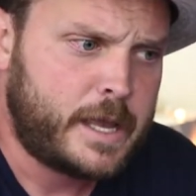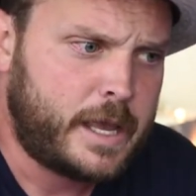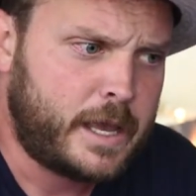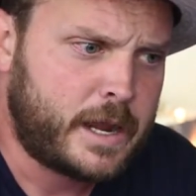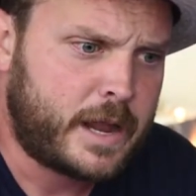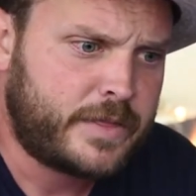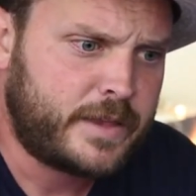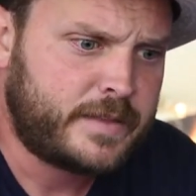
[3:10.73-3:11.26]

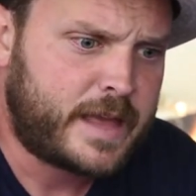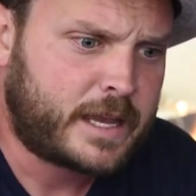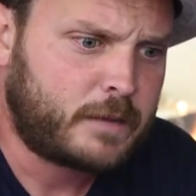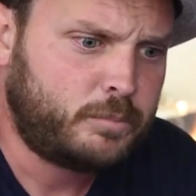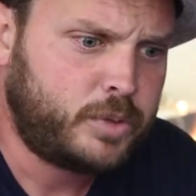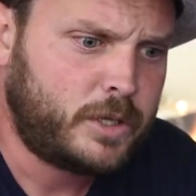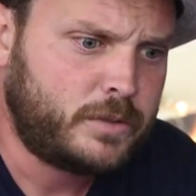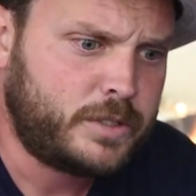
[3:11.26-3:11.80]
And I think that
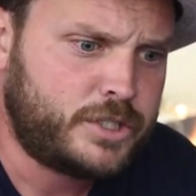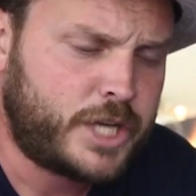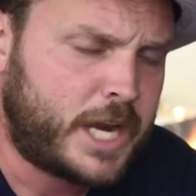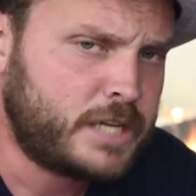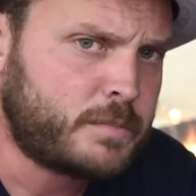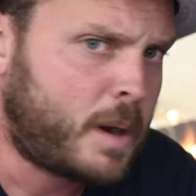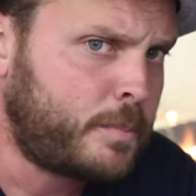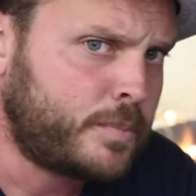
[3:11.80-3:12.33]
completely
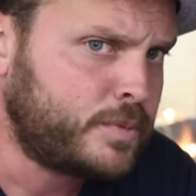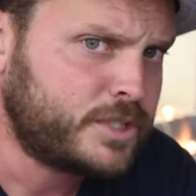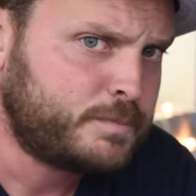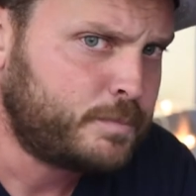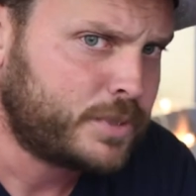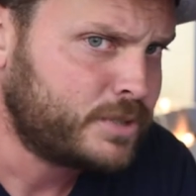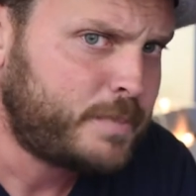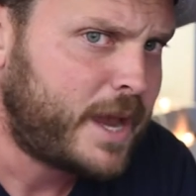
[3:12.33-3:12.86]
changed my
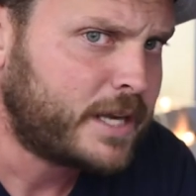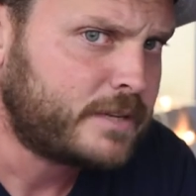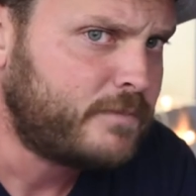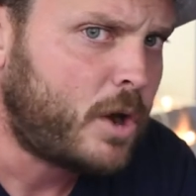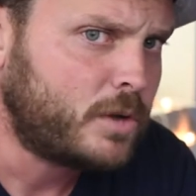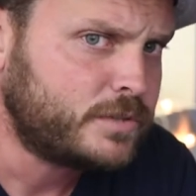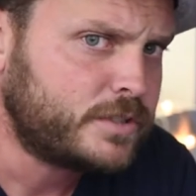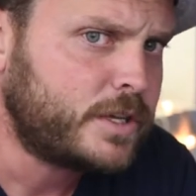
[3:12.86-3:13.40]

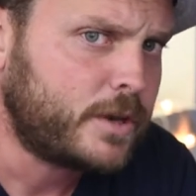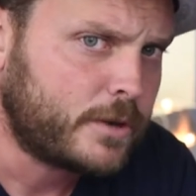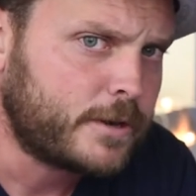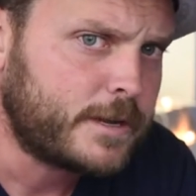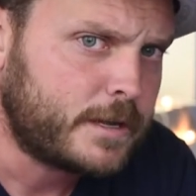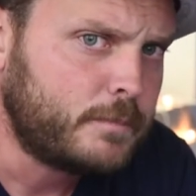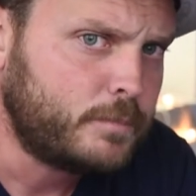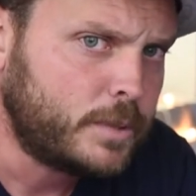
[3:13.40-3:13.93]
perspective on
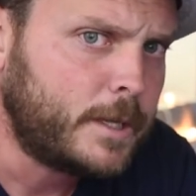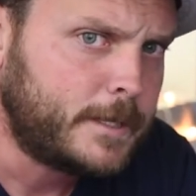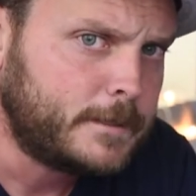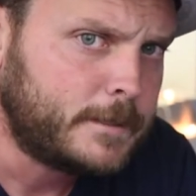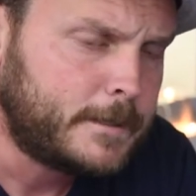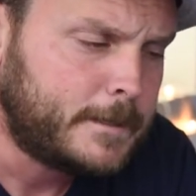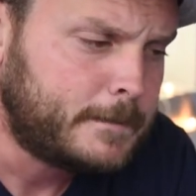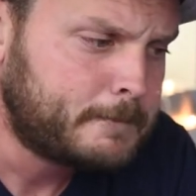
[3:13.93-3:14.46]
security
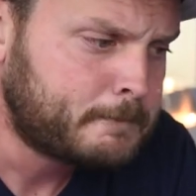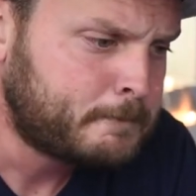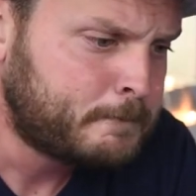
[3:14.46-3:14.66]
completely.